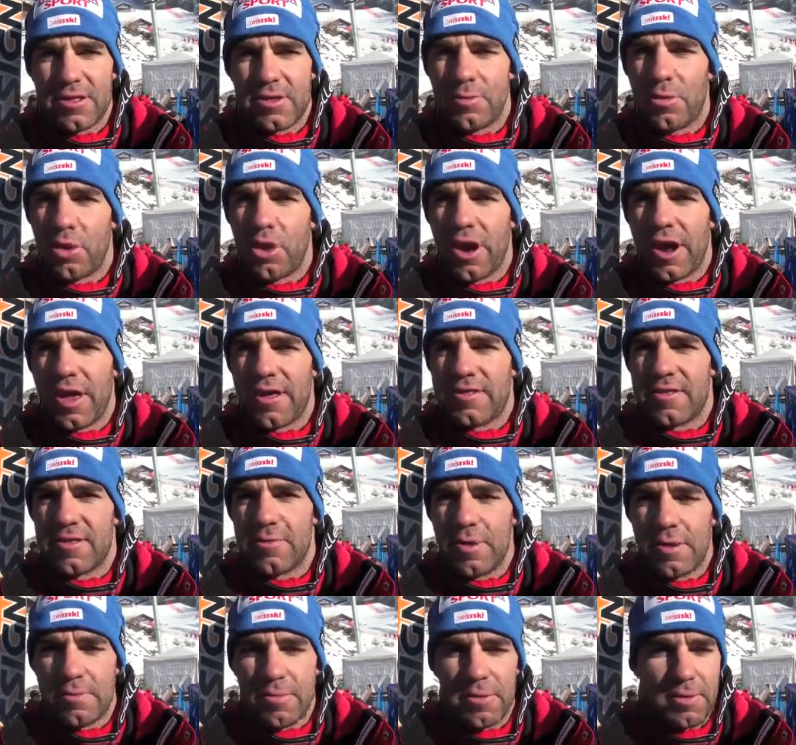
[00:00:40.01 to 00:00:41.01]
little more
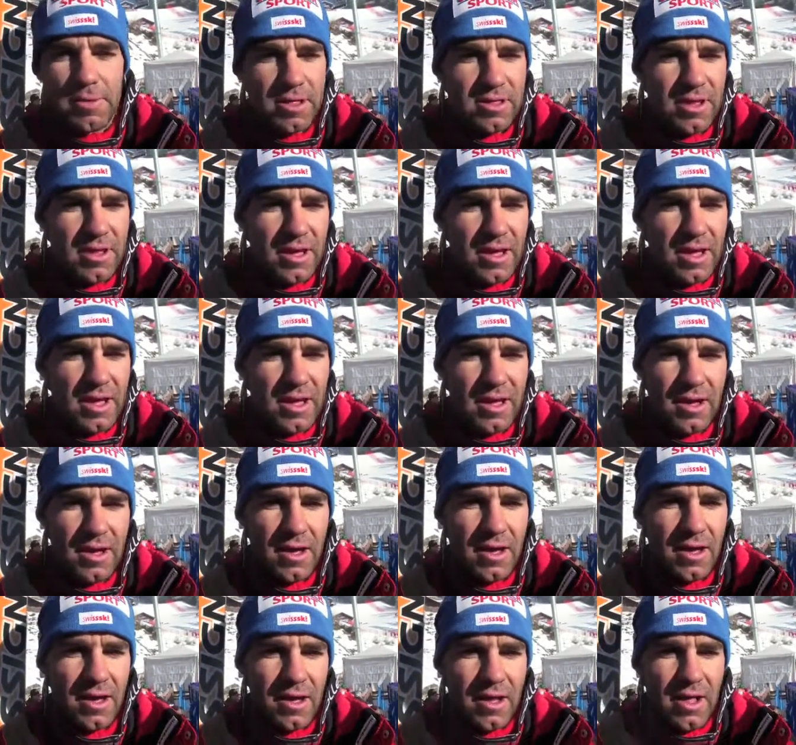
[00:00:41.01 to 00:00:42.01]
icy maybe,
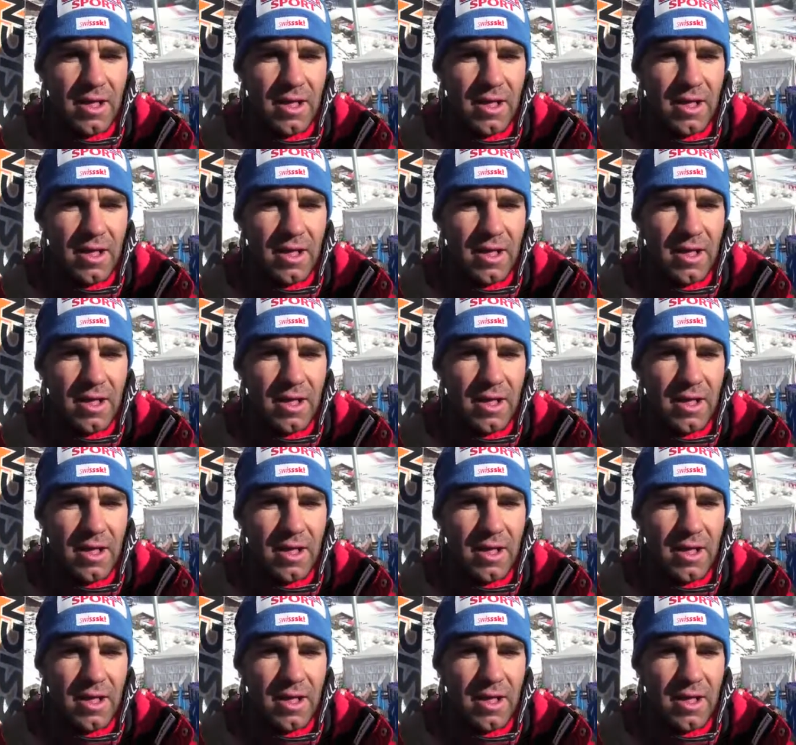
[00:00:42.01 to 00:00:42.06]
but.